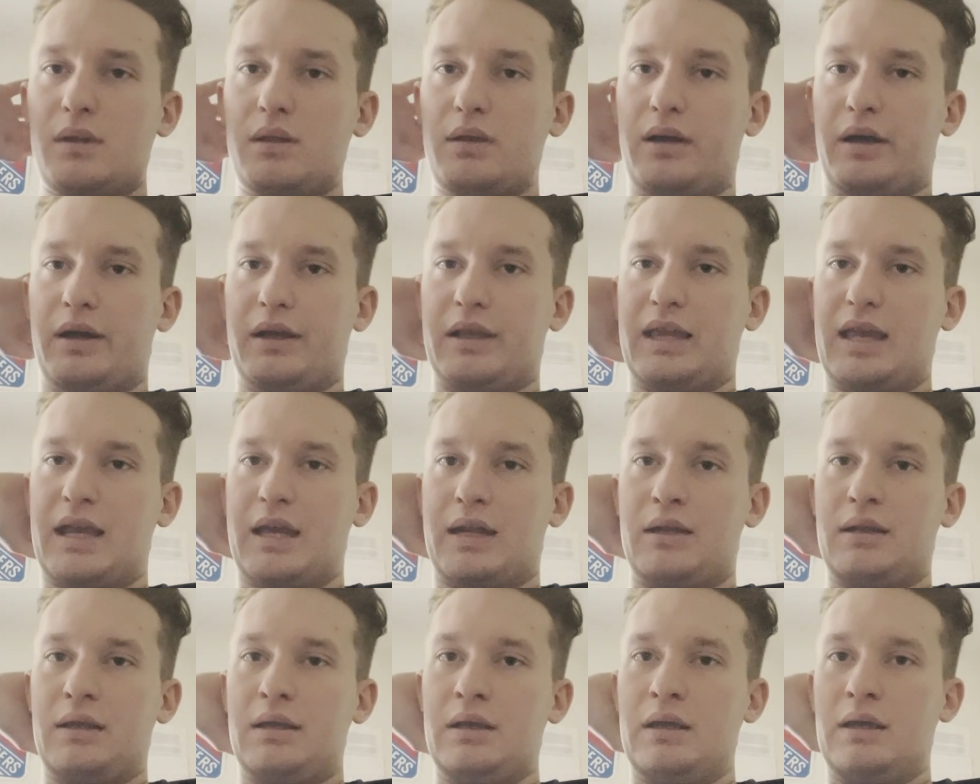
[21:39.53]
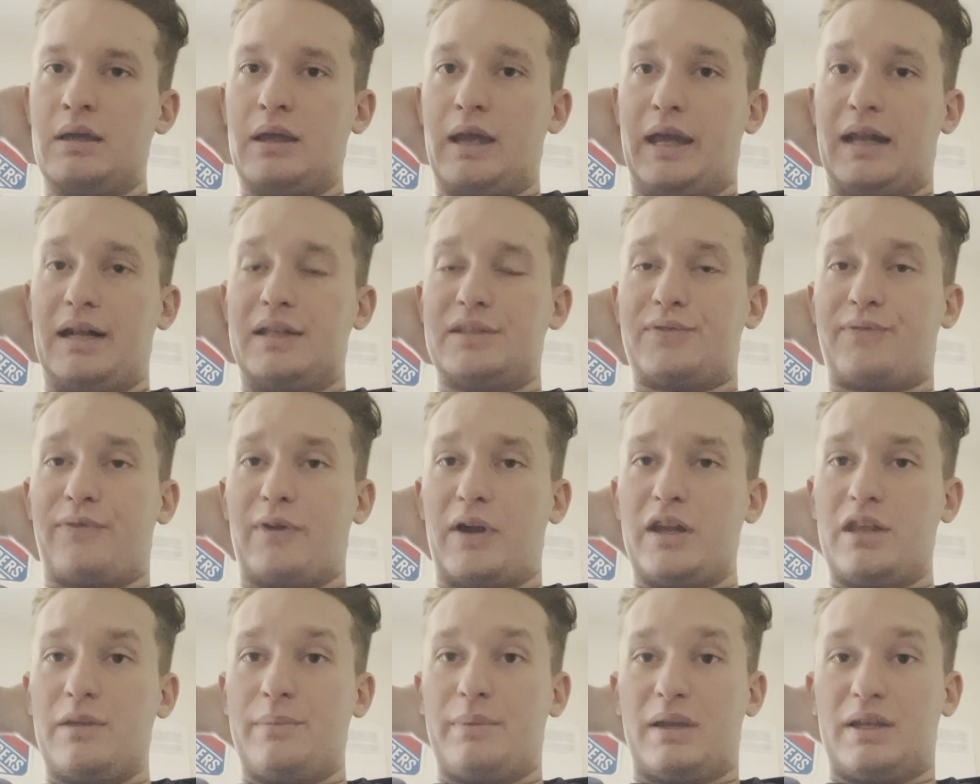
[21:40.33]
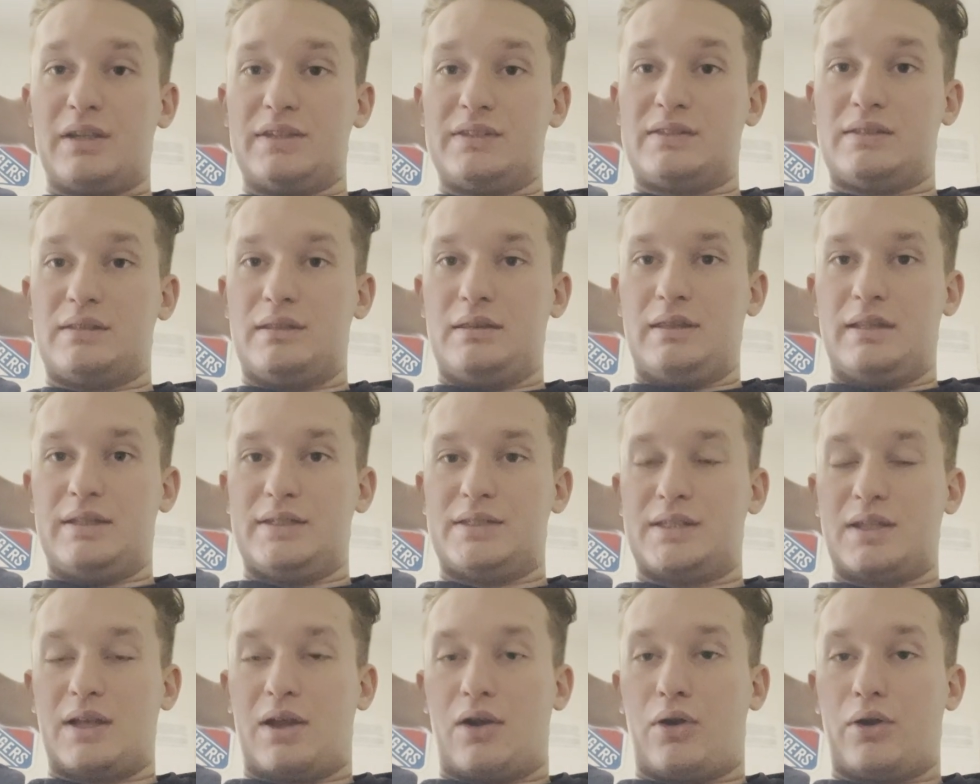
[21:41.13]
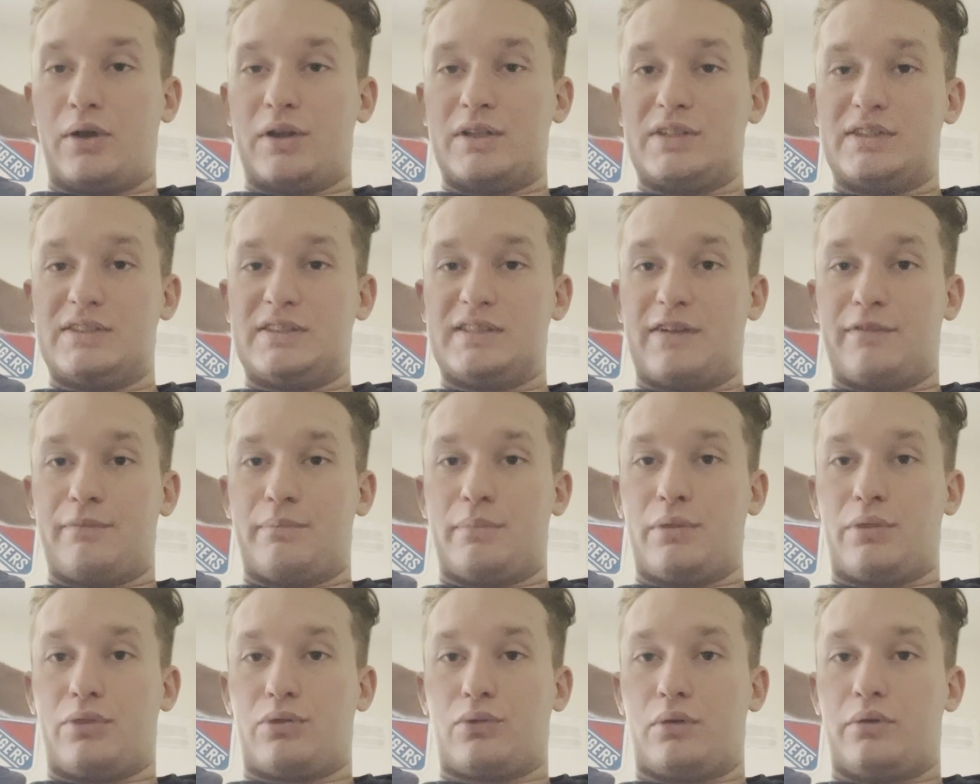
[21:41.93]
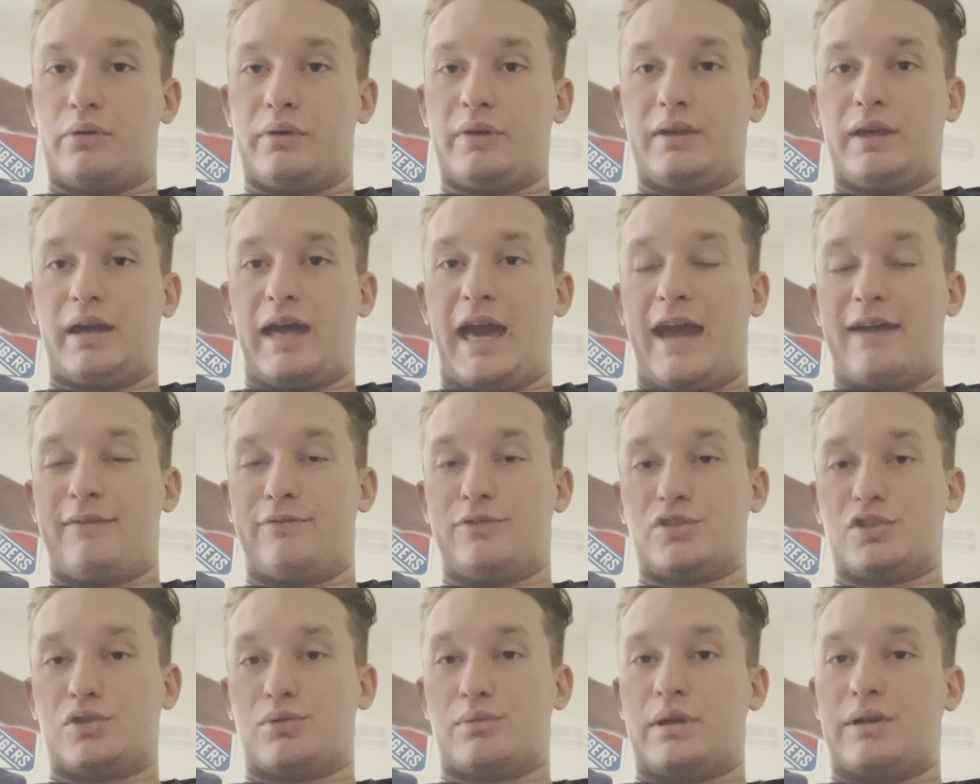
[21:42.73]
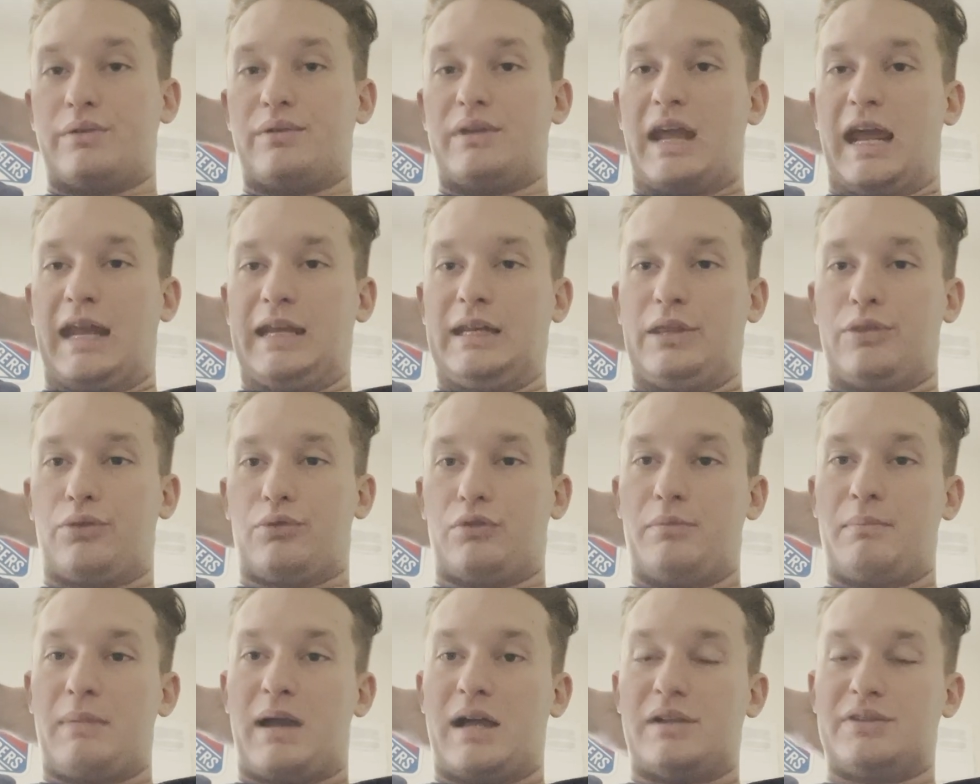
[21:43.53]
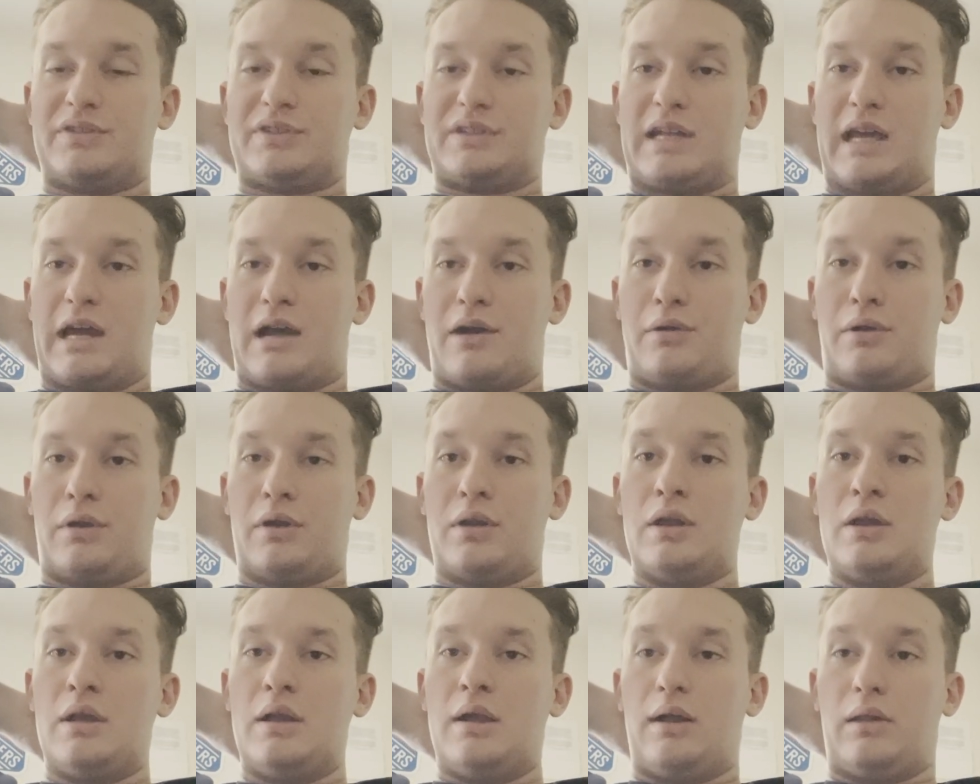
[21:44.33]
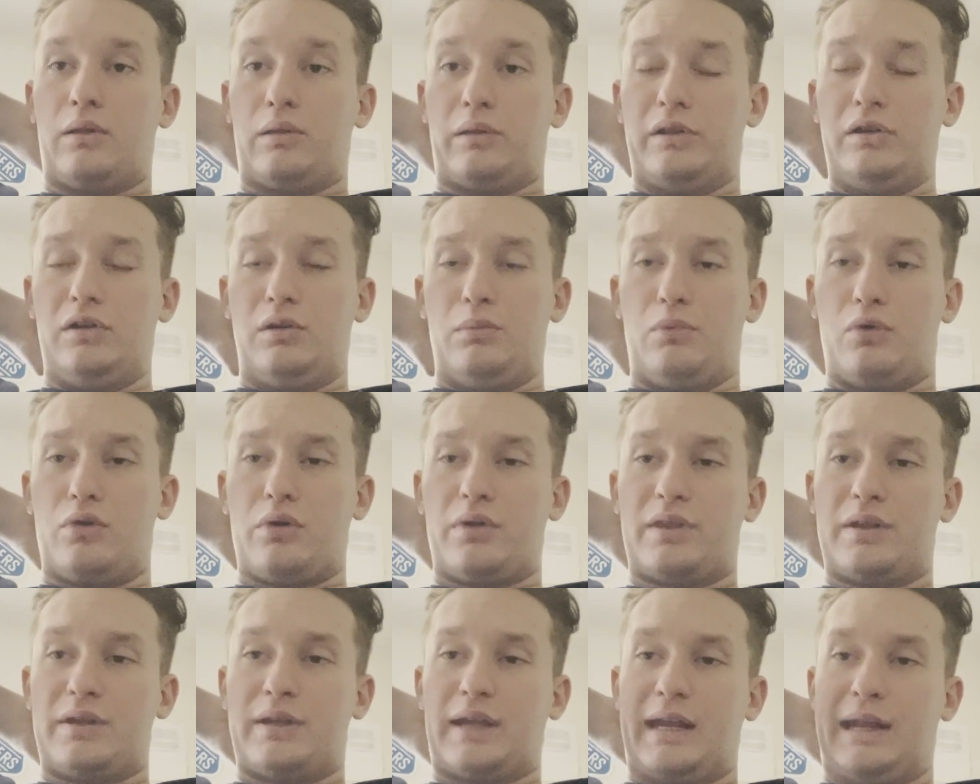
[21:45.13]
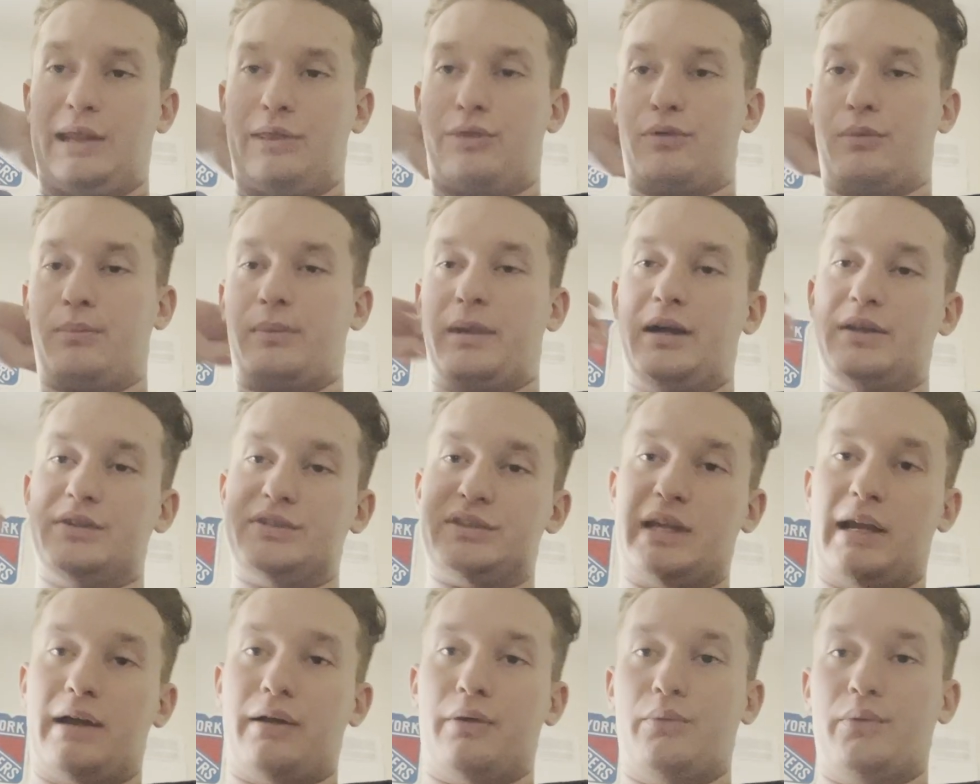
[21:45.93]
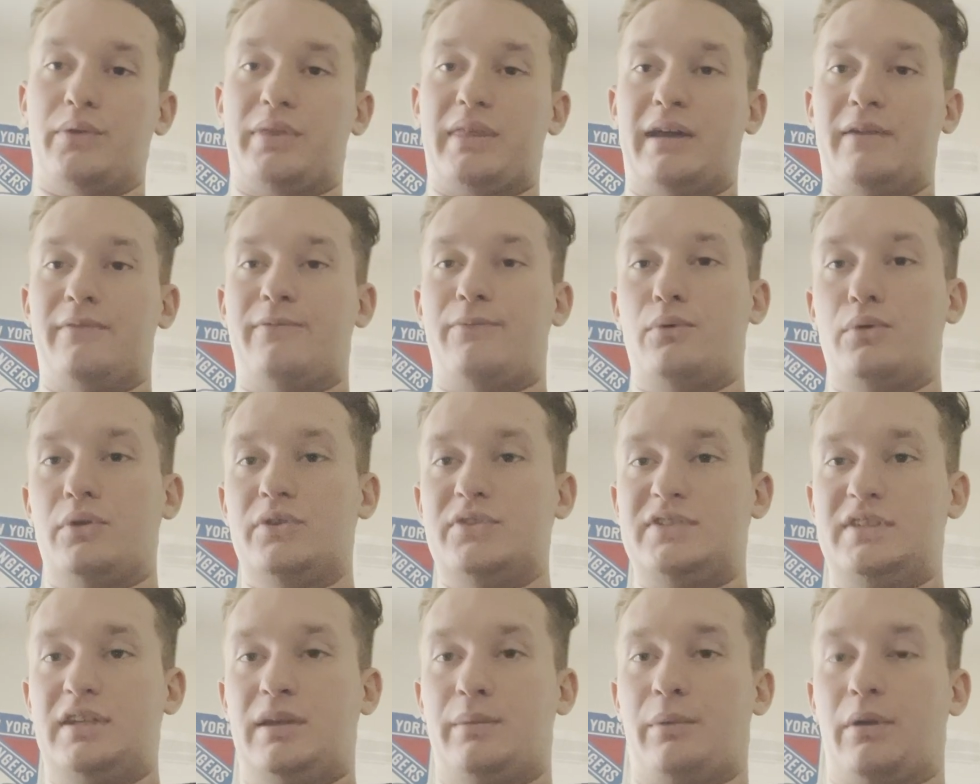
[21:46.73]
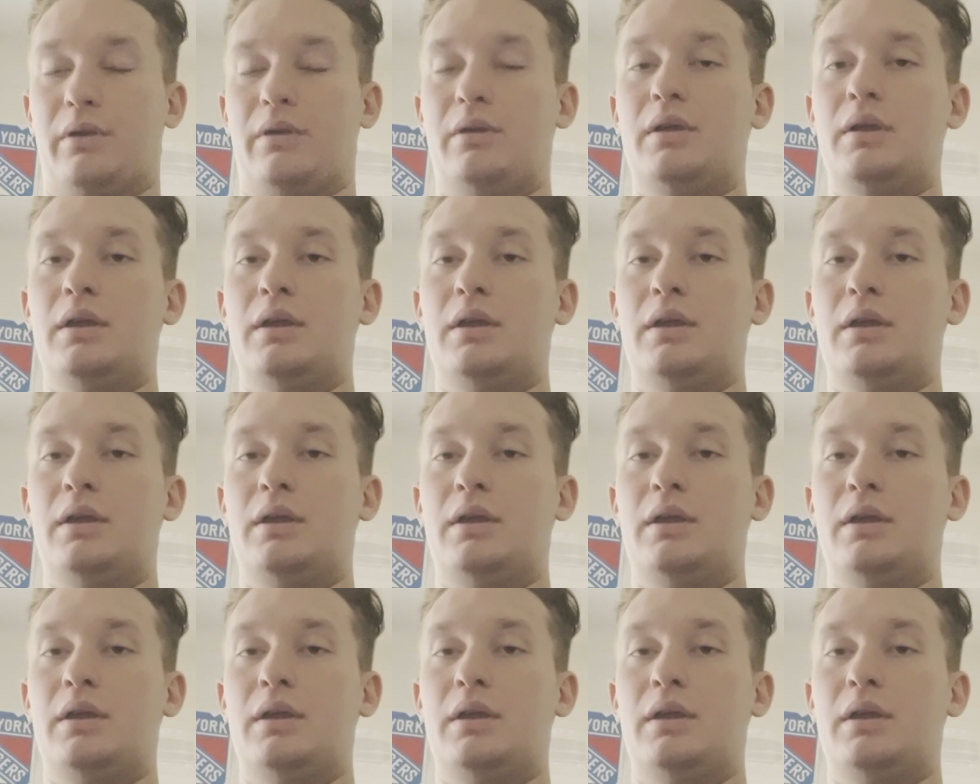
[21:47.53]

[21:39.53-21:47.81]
again, and it's funny because this is the hardest he's ever been throwing, averaging around 93 miles an hour, a little more than 93 miles an hour with that four-seamer.